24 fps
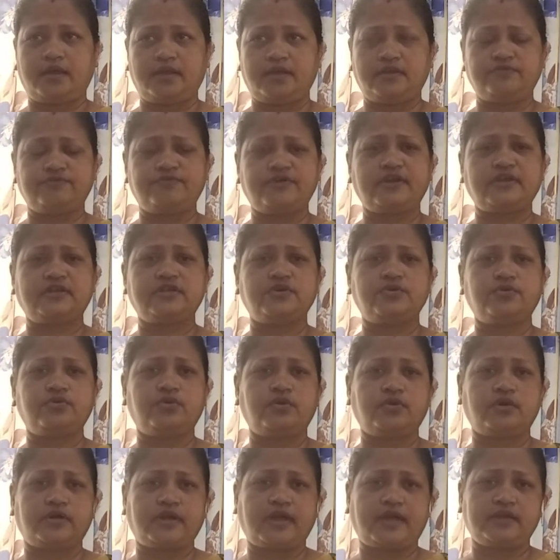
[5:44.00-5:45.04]
in fact
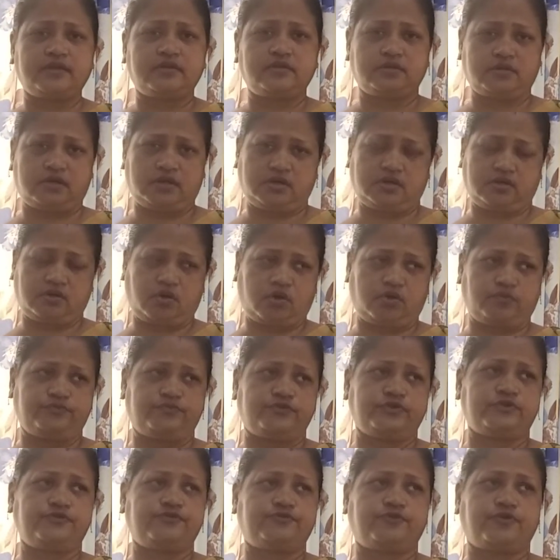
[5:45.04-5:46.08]
you can
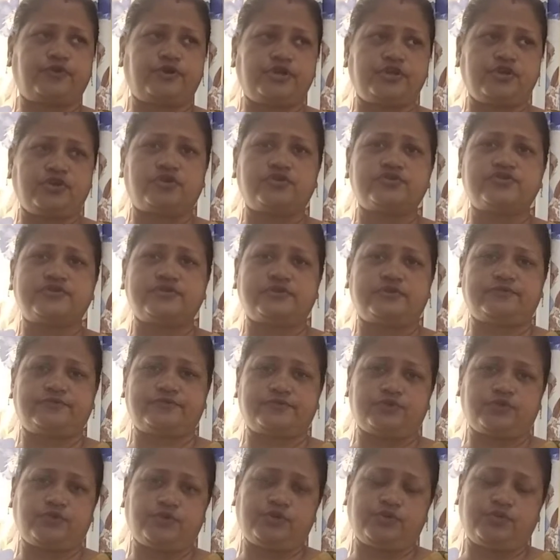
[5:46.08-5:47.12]
observe for
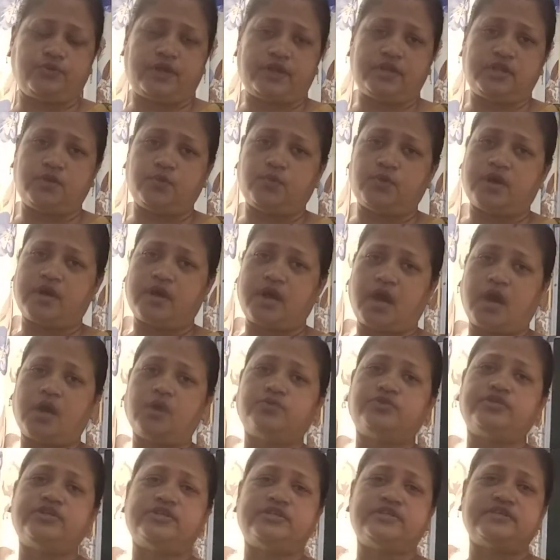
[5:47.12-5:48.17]
yourself. So when you are
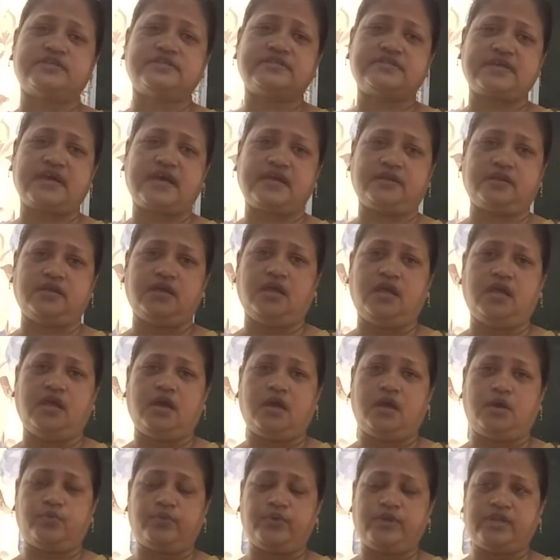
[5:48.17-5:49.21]
out in the sun
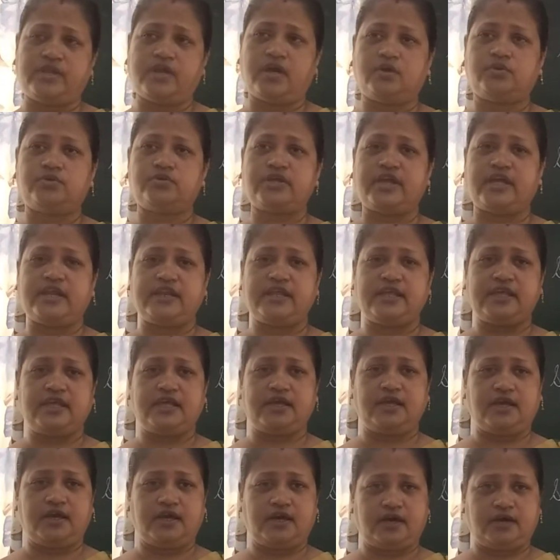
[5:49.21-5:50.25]
without
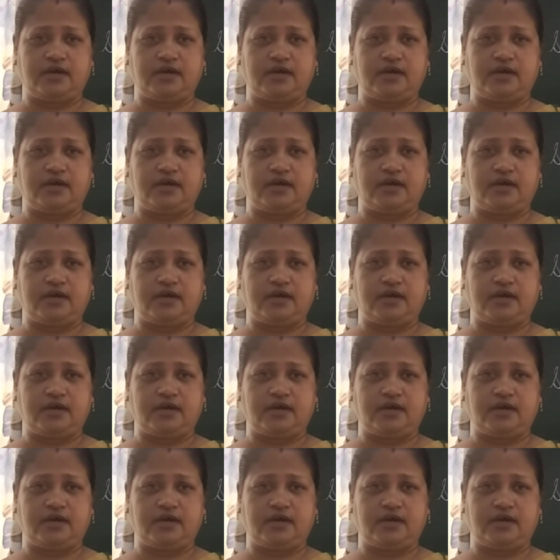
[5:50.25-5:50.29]
any